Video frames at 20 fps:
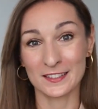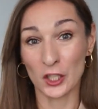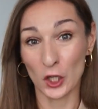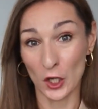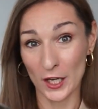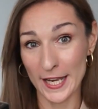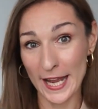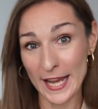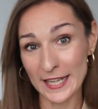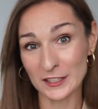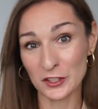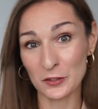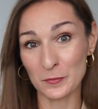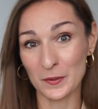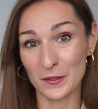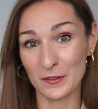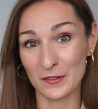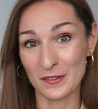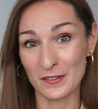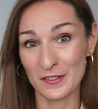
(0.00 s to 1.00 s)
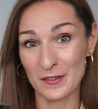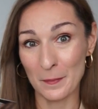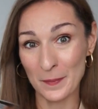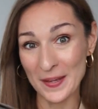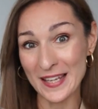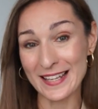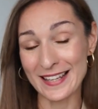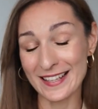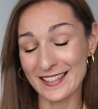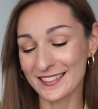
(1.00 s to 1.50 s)
collectible
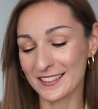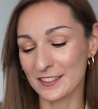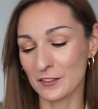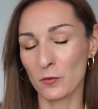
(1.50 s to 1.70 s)
piece